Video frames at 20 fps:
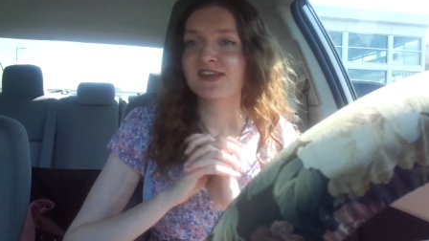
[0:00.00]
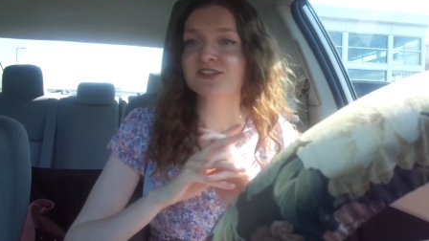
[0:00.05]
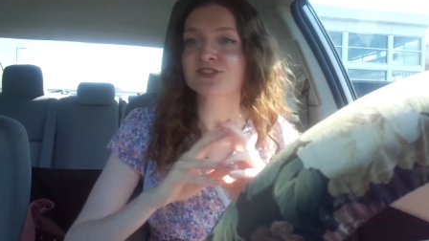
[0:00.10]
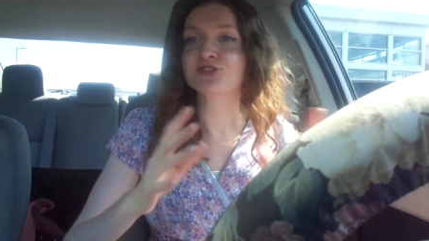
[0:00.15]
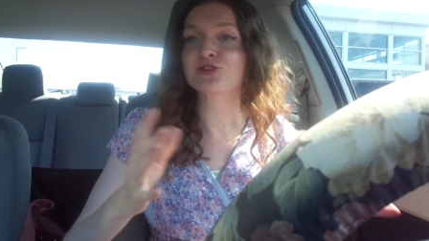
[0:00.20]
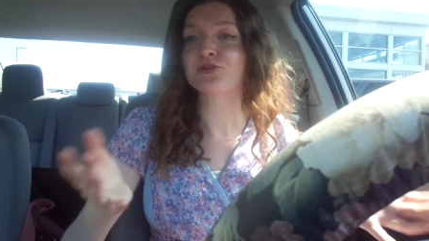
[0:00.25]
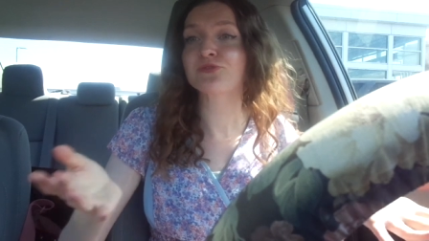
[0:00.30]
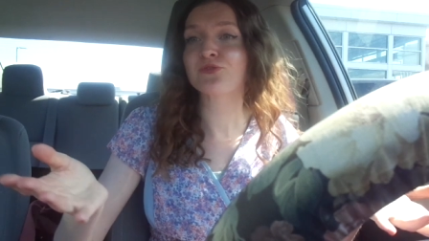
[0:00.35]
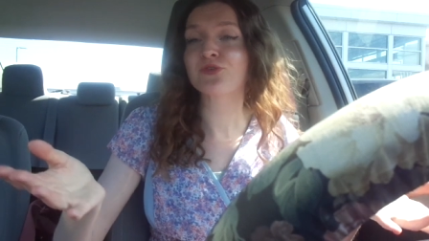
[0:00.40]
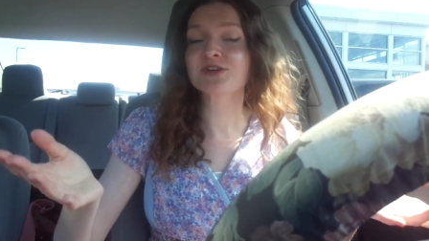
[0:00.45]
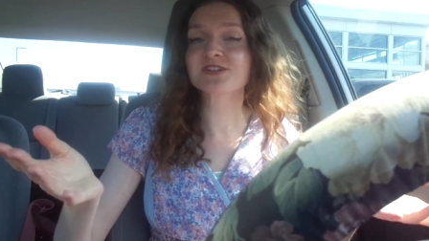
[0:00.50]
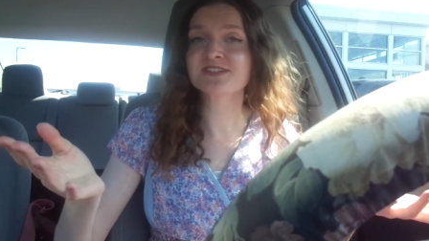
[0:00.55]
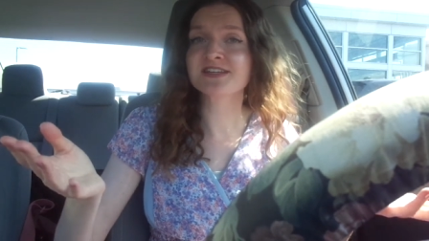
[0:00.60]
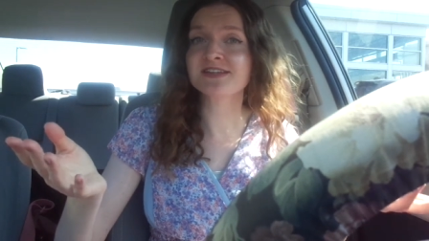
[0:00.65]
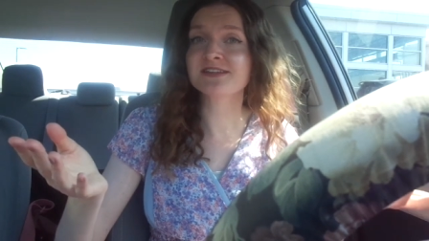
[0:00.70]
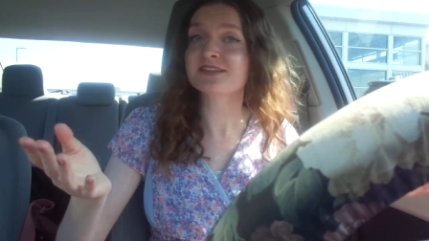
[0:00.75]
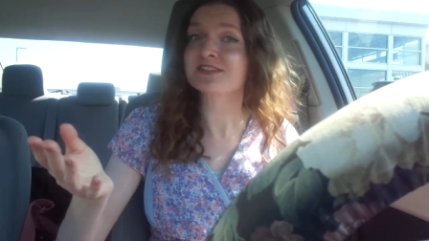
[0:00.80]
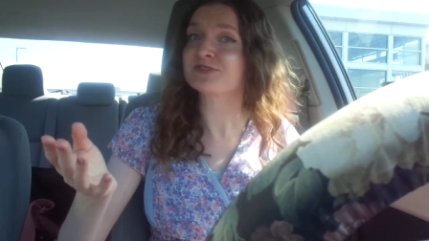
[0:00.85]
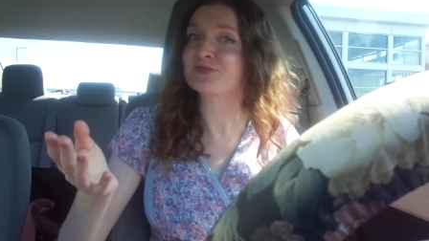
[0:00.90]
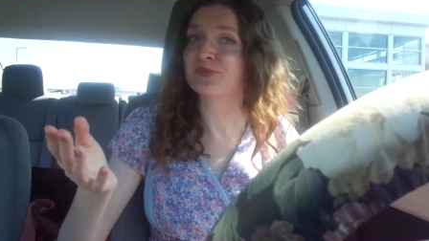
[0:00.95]
214,
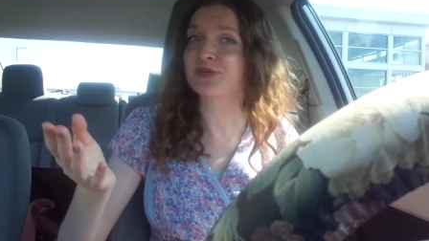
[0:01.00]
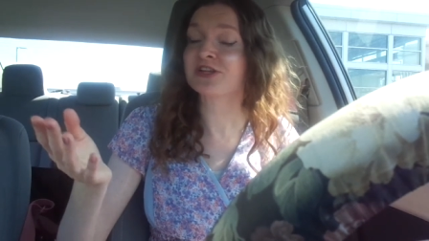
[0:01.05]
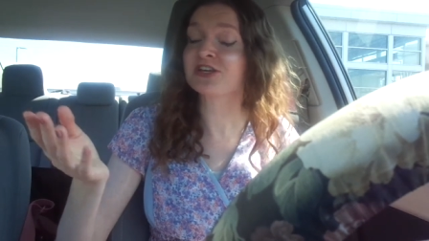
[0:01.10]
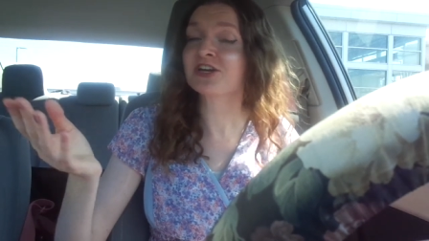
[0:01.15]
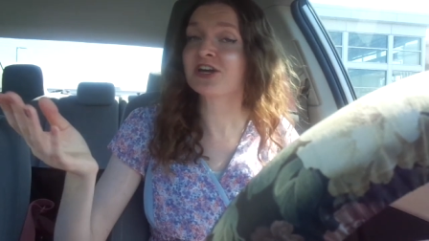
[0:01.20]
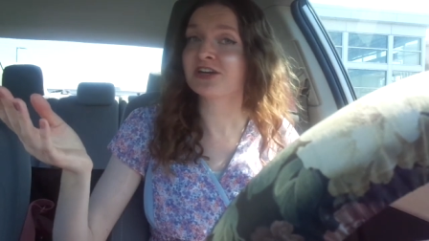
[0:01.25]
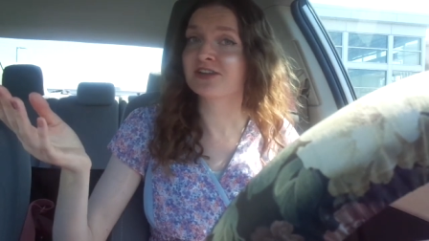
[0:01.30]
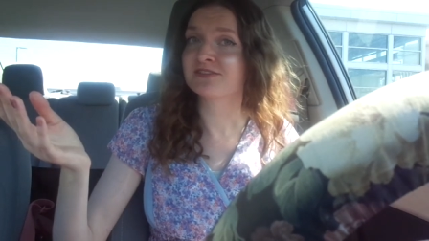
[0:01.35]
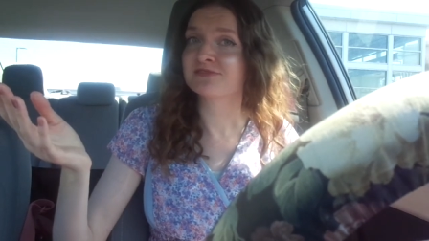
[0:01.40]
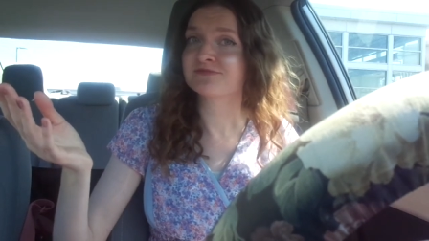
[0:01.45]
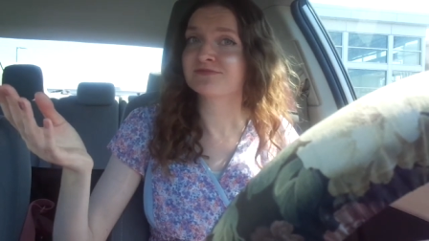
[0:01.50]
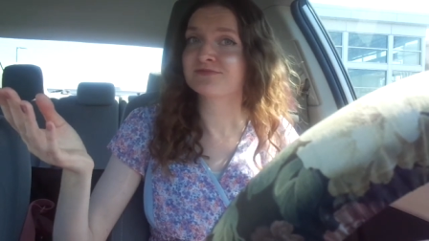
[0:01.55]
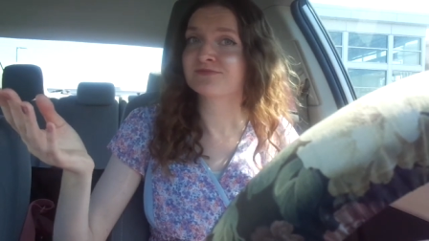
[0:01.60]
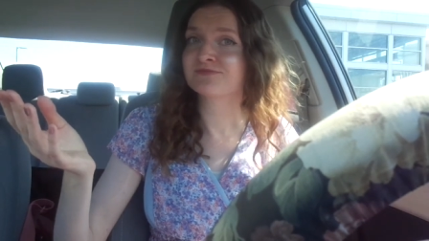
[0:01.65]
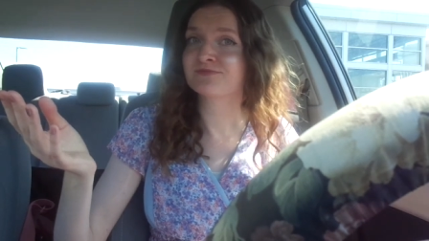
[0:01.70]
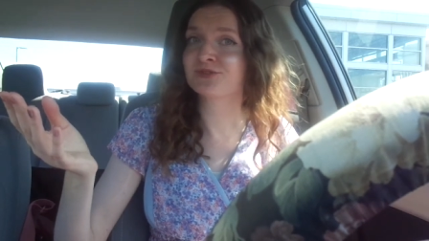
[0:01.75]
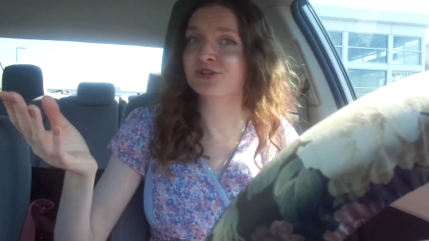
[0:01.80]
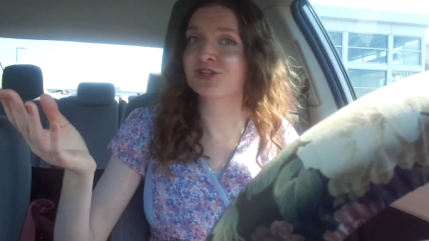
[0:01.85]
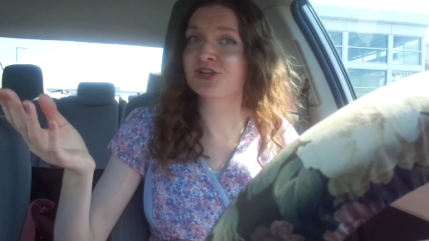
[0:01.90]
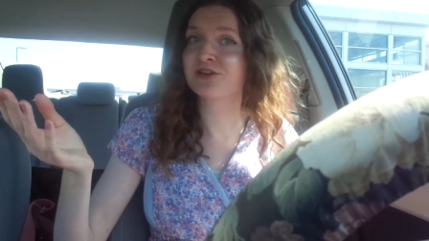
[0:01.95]
it's pretty good
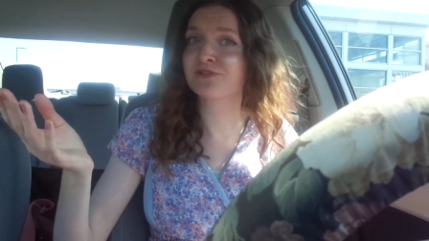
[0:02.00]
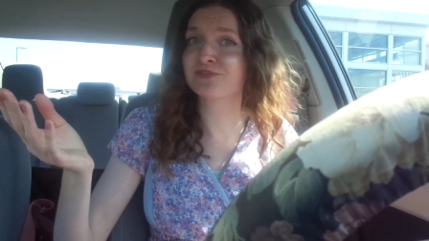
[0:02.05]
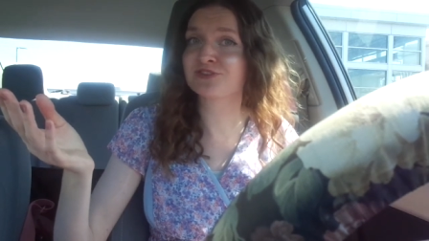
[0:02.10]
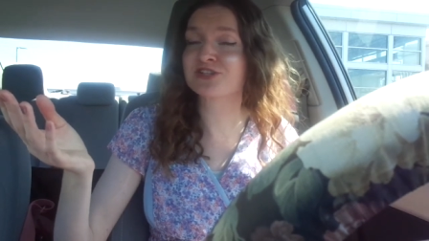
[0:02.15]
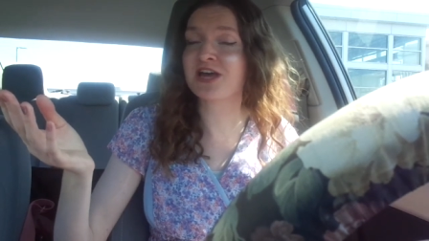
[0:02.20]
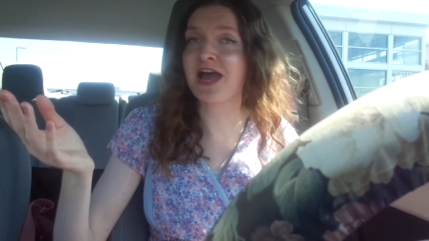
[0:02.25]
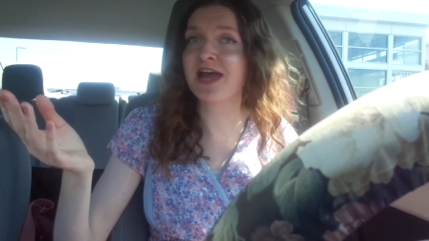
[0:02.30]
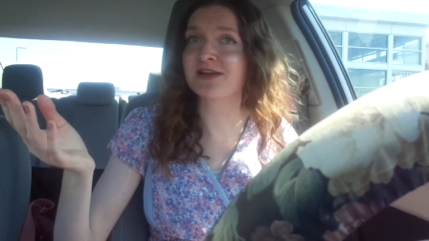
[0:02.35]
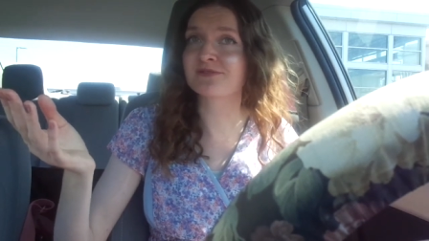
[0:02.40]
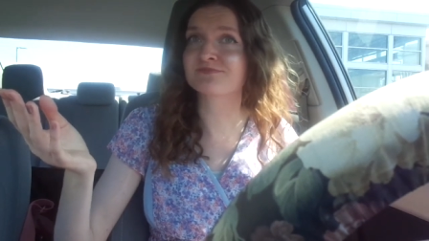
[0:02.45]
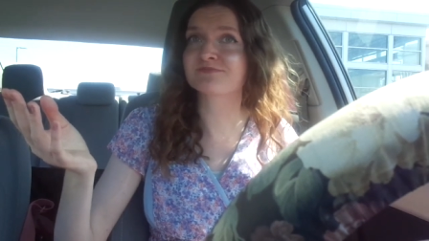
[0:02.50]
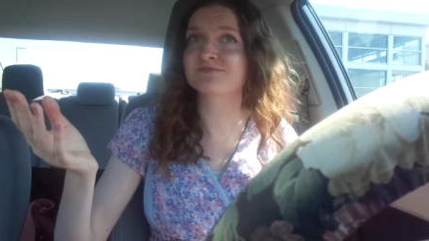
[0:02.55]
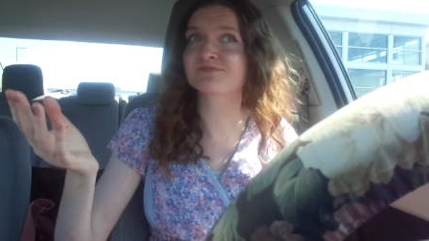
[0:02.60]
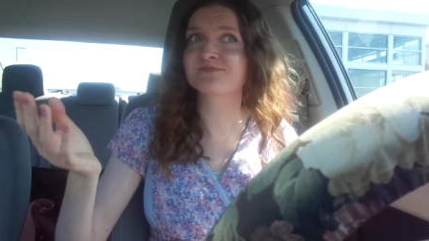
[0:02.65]
good for time.